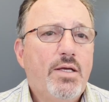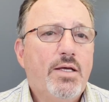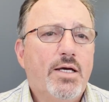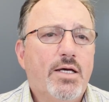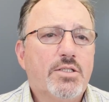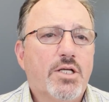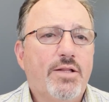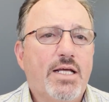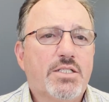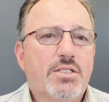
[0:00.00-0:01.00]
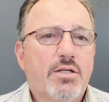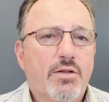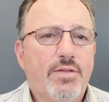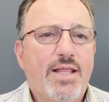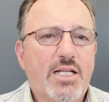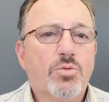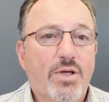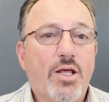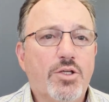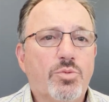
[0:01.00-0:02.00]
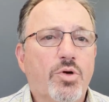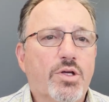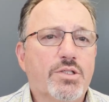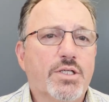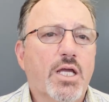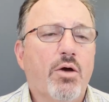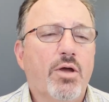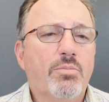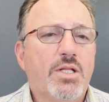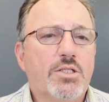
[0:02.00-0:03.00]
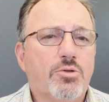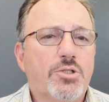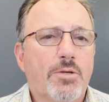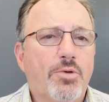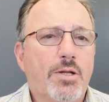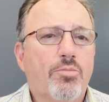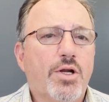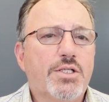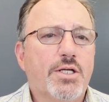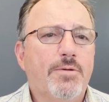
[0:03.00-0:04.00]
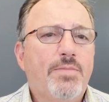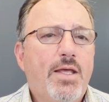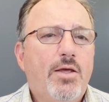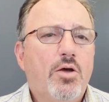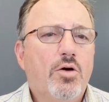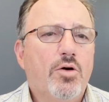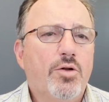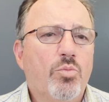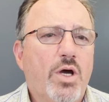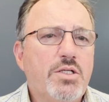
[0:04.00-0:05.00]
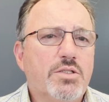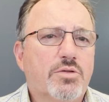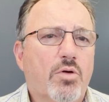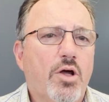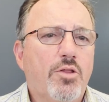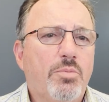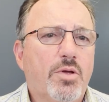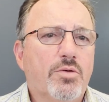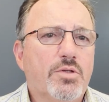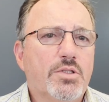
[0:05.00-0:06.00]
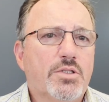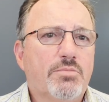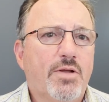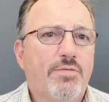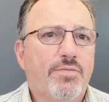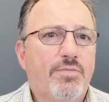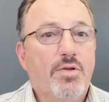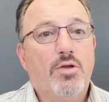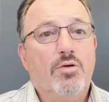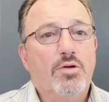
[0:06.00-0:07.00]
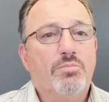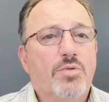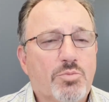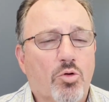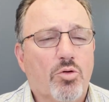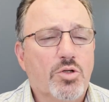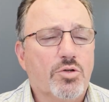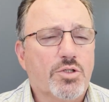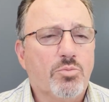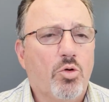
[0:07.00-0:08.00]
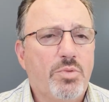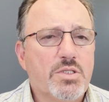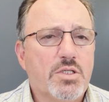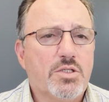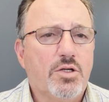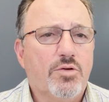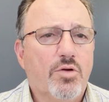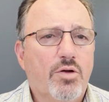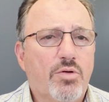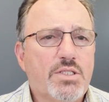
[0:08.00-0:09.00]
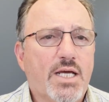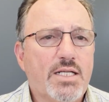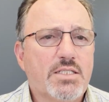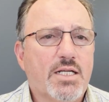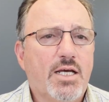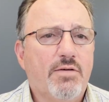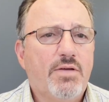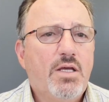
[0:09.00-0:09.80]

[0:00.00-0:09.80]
Uh, so that's that's where those workers are going, but that's also putting pressure on wages growth because if you're a small you're a small business and you're trying to retain staff,